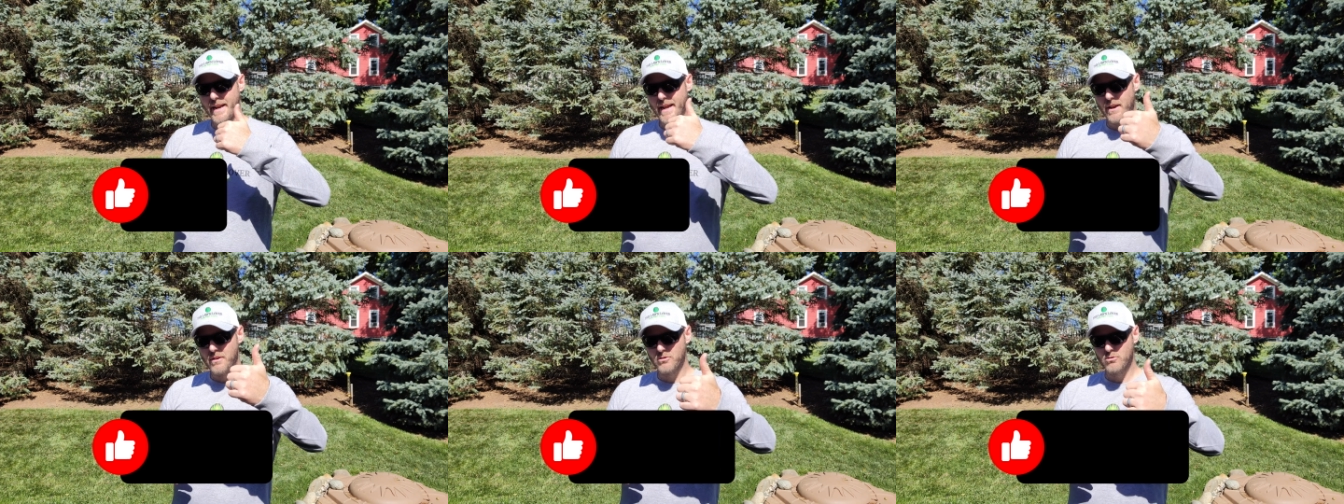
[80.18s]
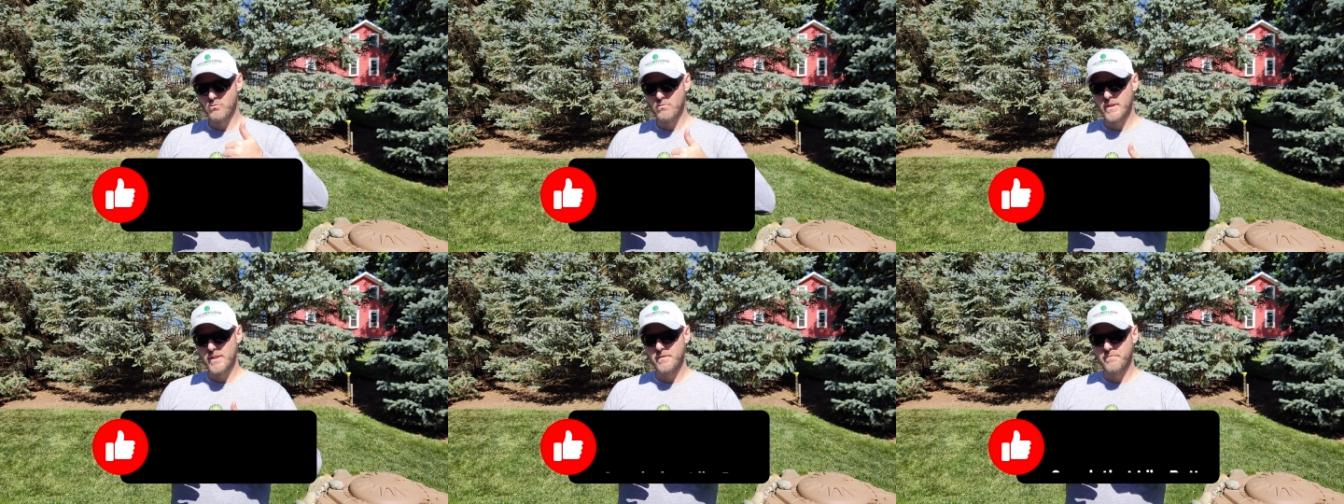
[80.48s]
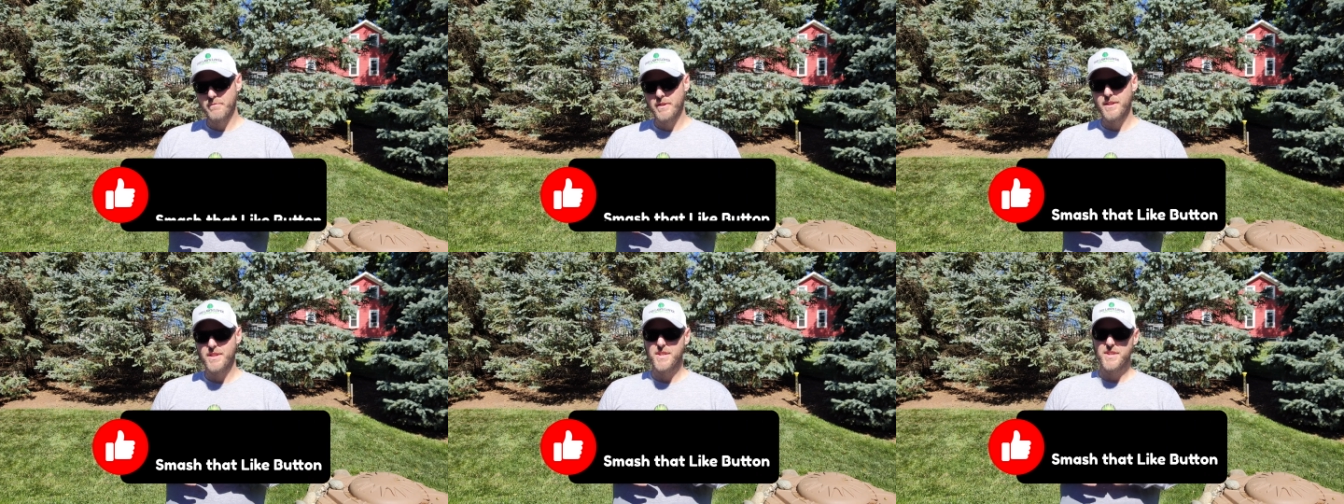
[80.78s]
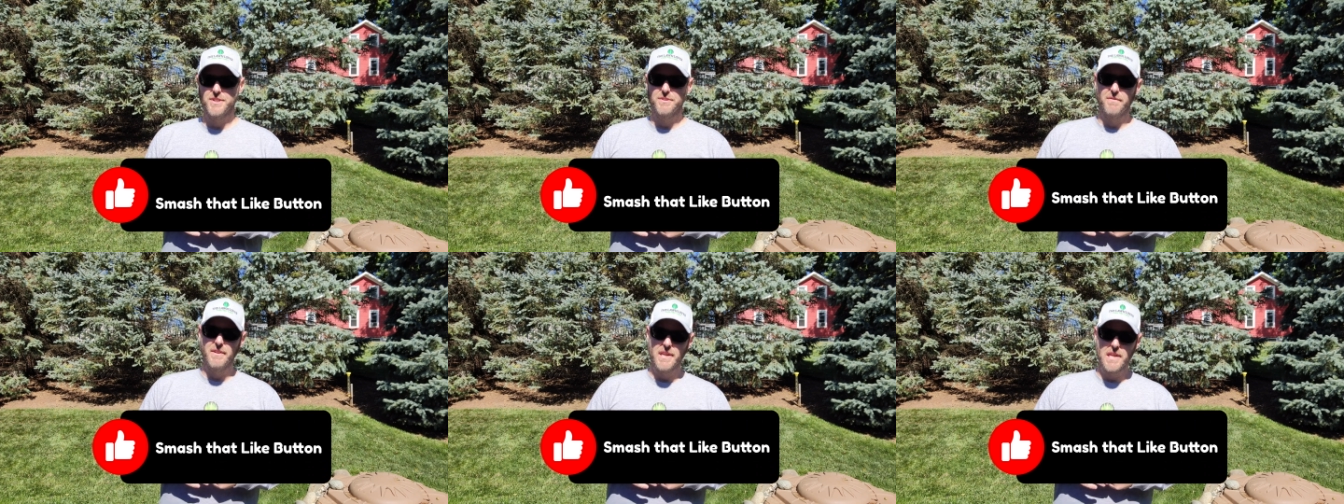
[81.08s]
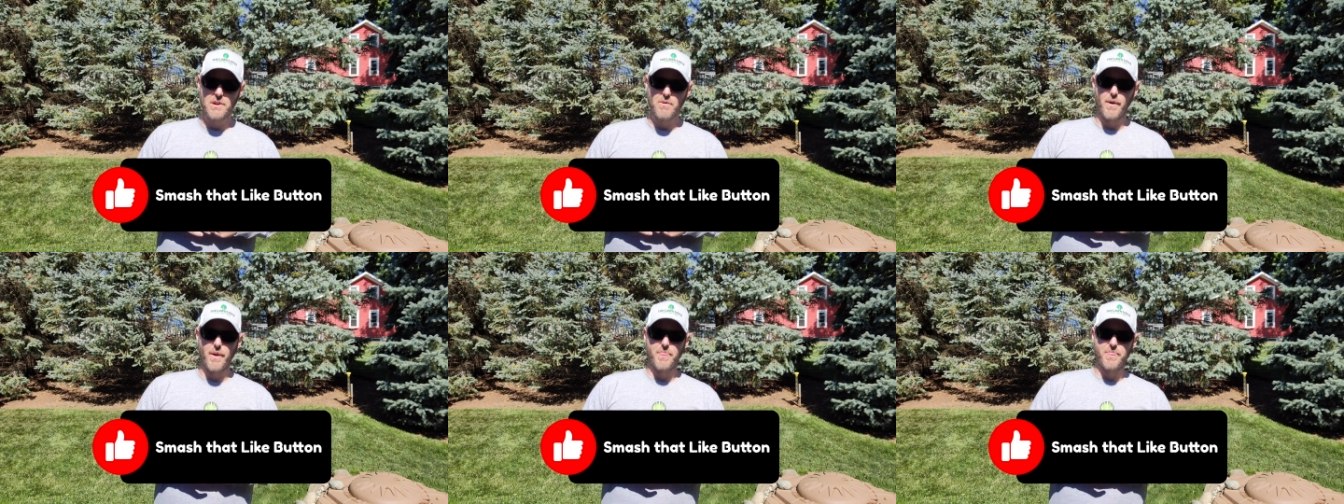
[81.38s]
algorithm, give this
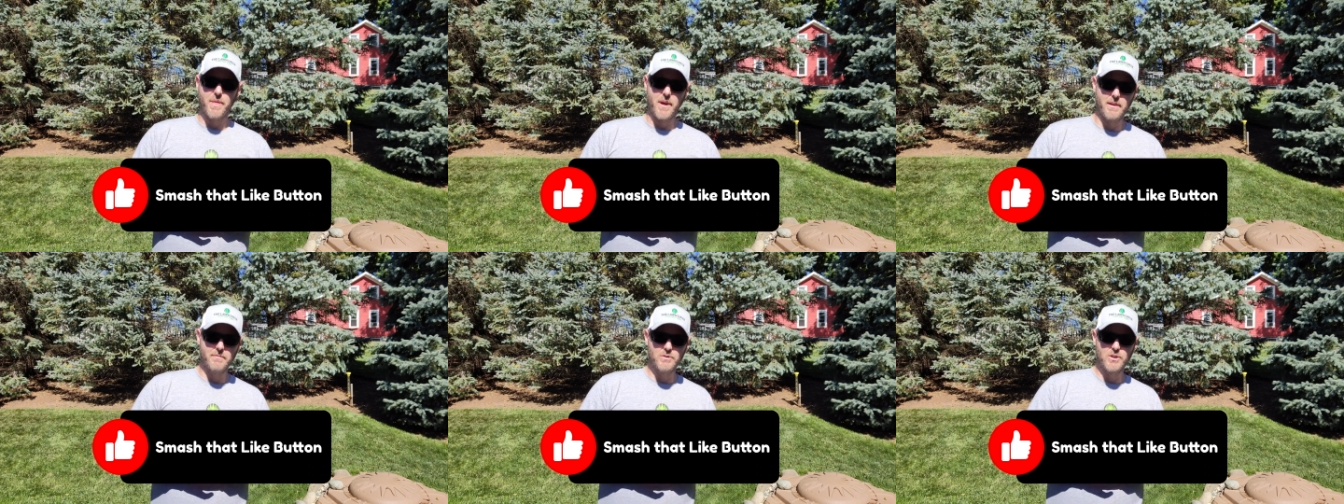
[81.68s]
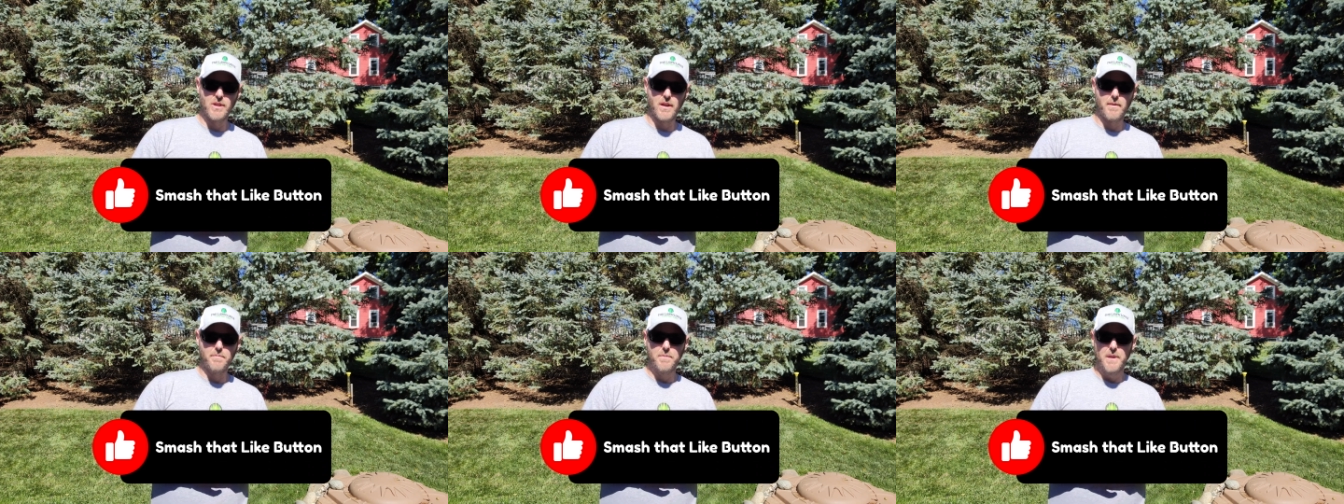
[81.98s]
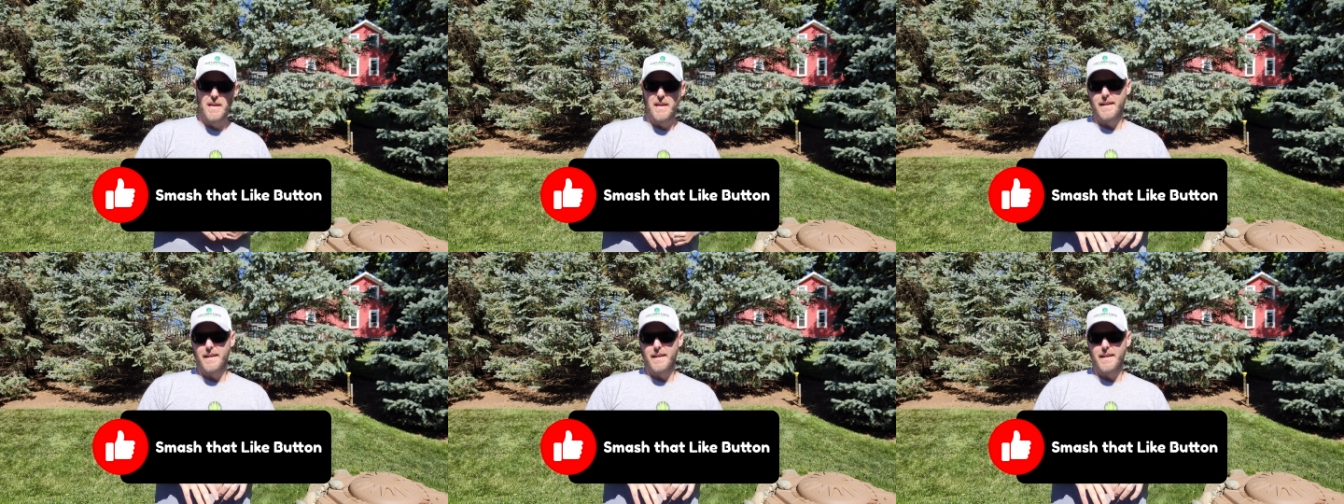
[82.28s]
video a thumbs up